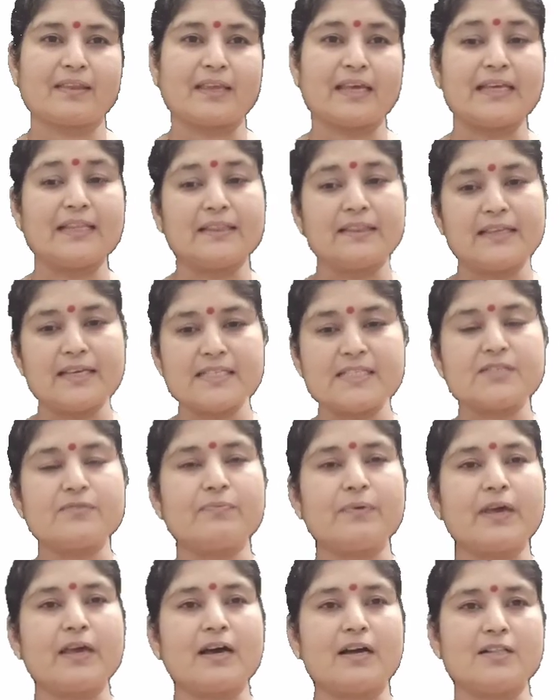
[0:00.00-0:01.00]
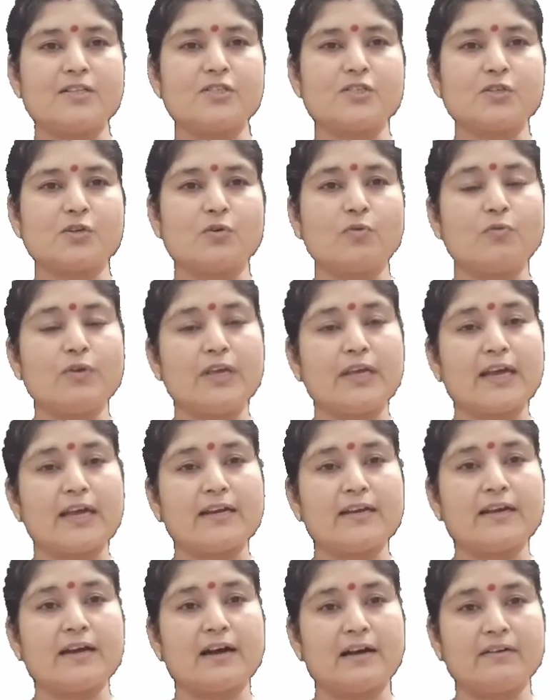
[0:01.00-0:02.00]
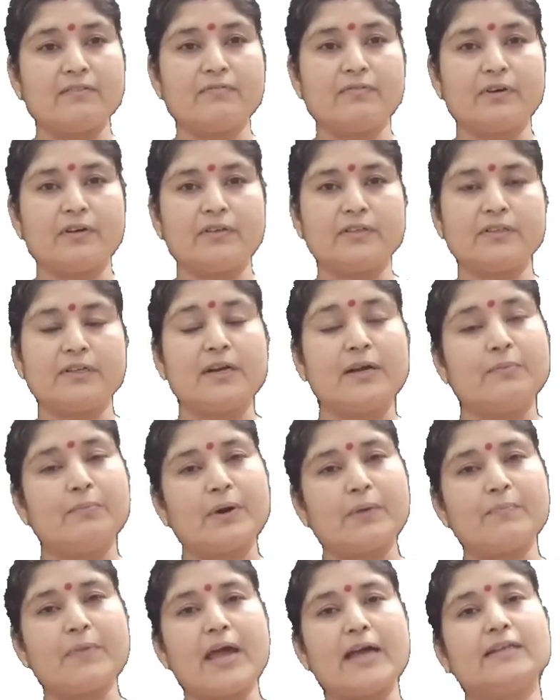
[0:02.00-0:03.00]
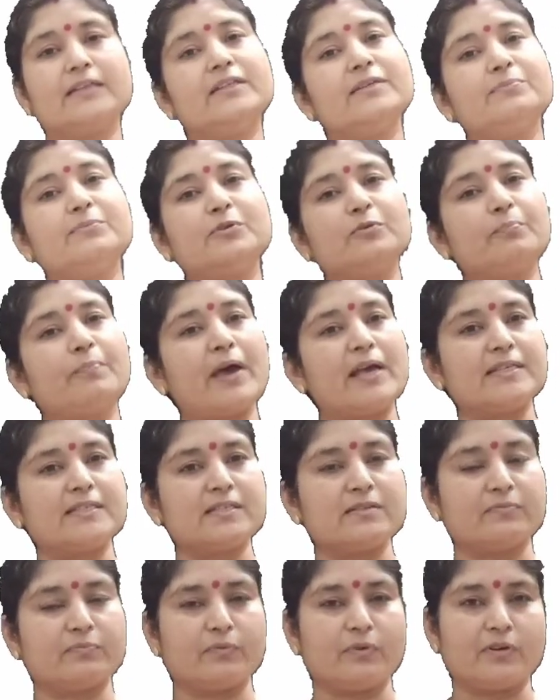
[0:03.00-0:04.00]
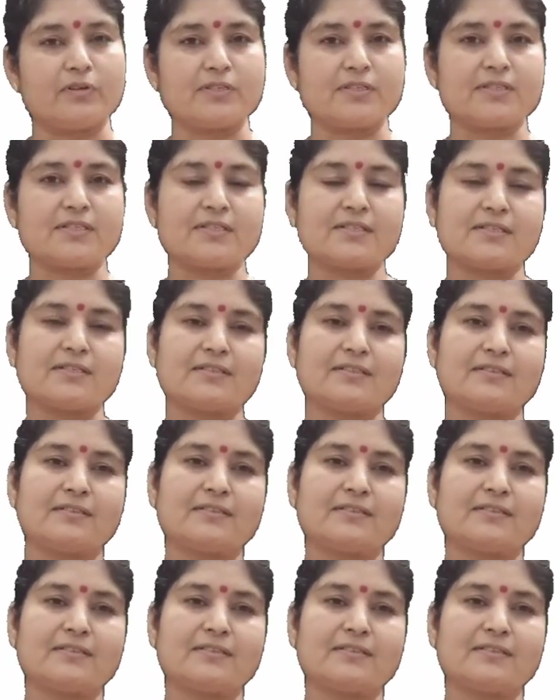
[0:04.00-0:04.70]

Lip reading: In this way also we can convert from active to passive voice.